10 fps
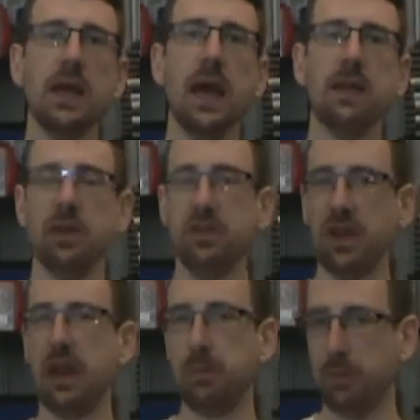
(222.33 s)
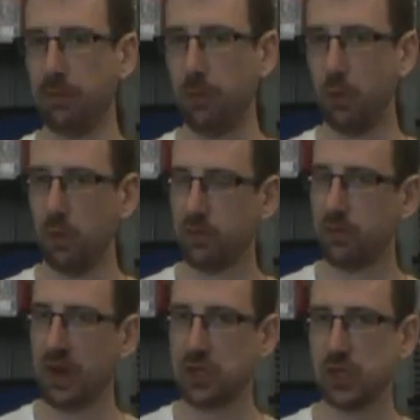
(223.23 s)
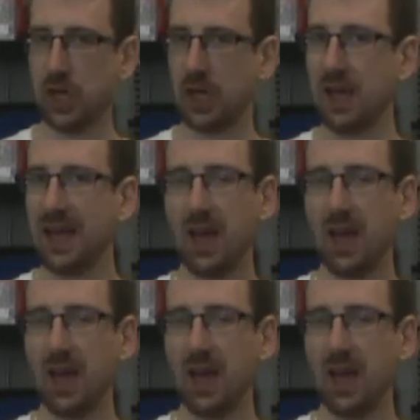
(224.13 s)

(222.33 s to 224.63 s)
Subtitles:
As I said before, Sasha,